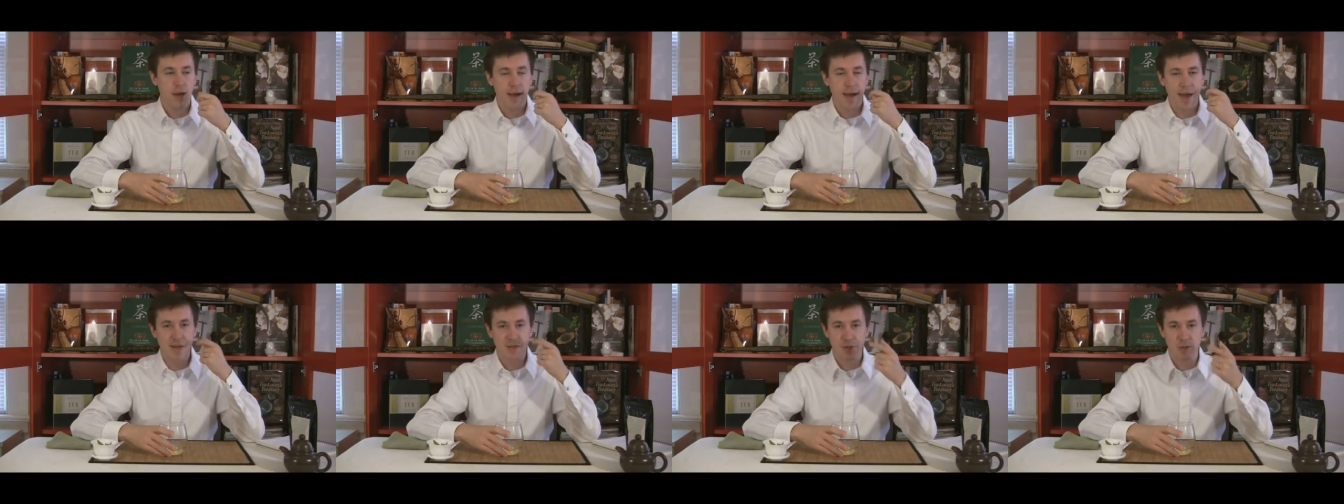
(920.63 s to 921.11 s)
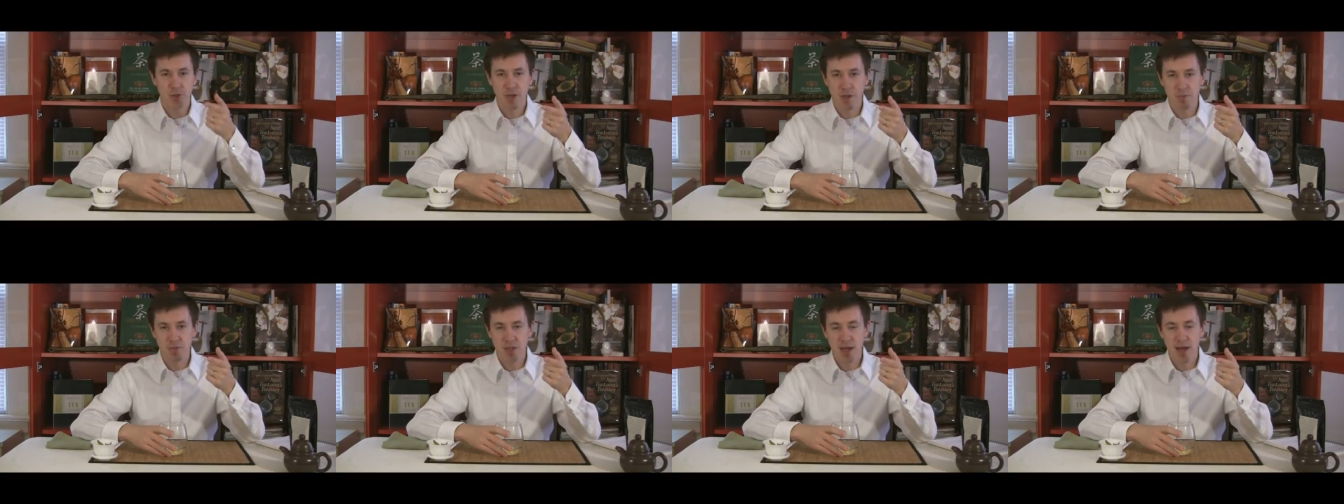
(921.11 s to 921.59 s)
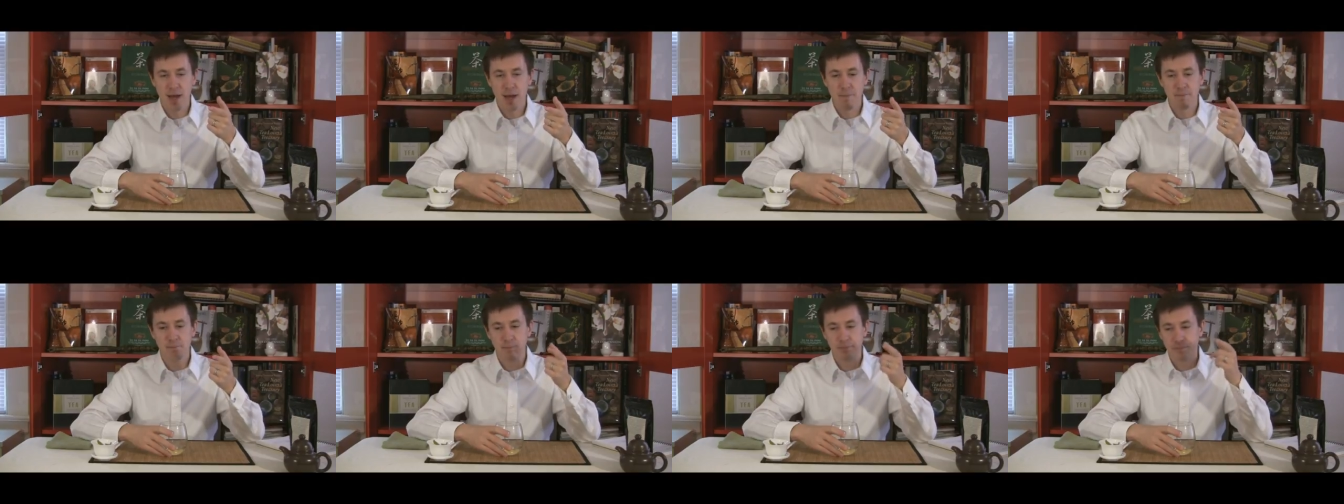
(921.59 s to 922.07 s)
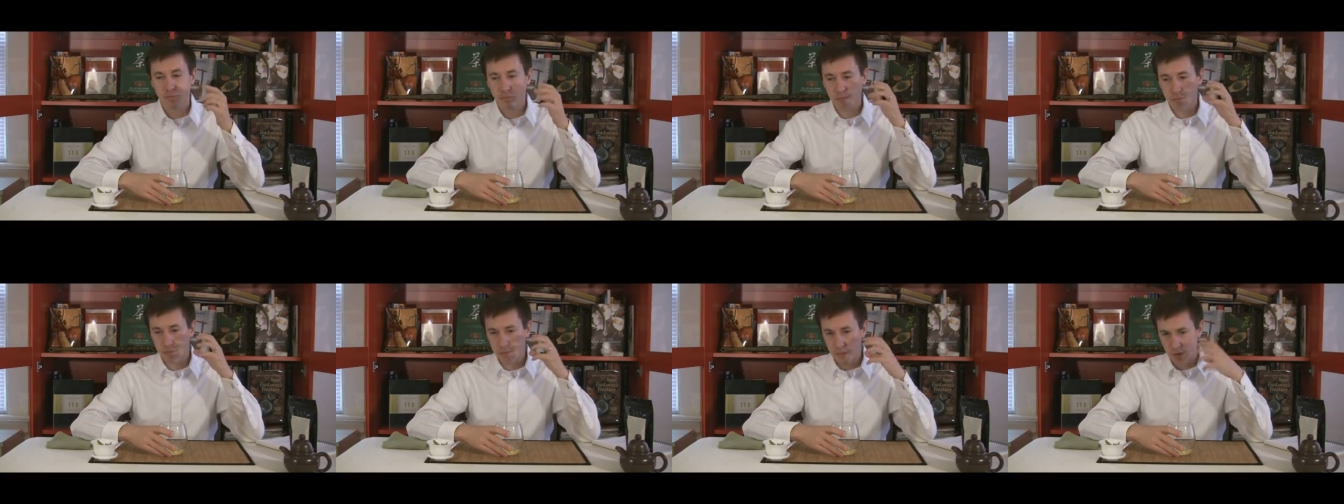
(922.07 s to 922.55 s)
At the same time,
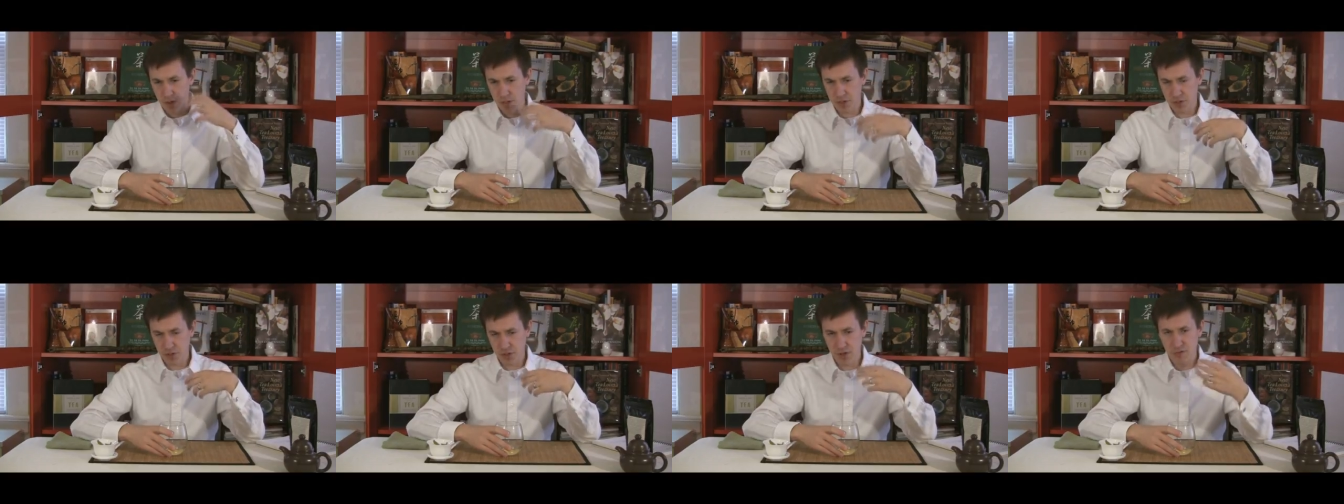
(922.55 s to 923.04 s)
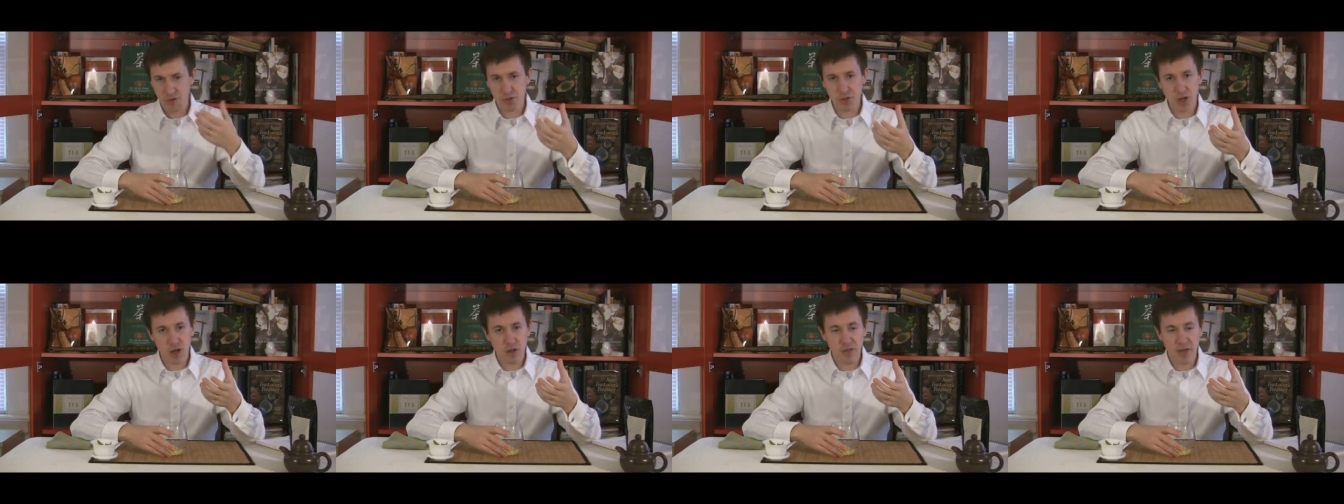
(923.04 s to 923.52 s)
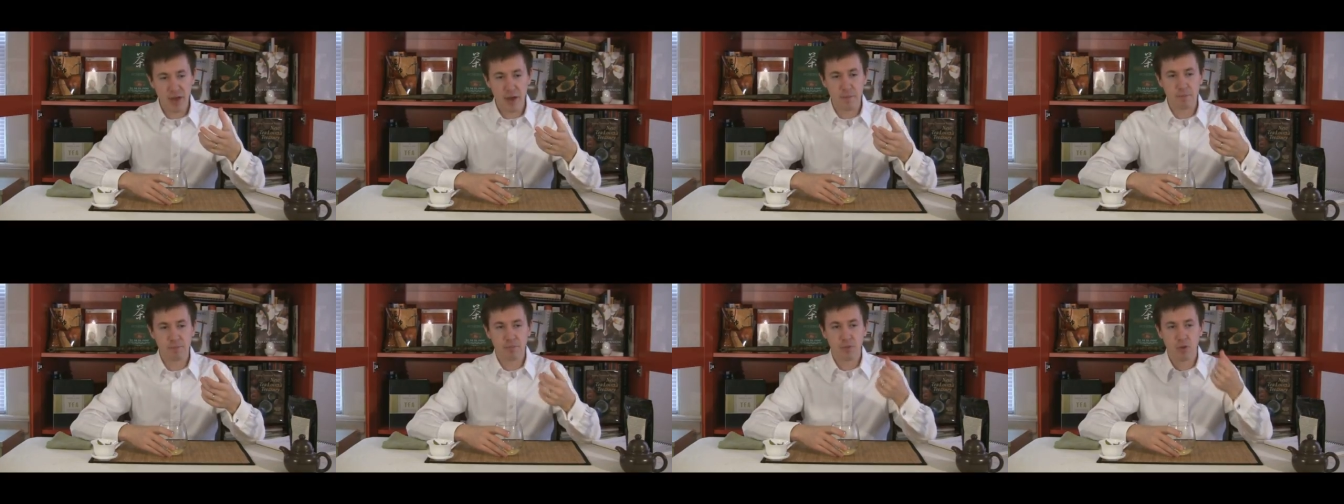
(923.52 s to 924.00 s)
it delivers all that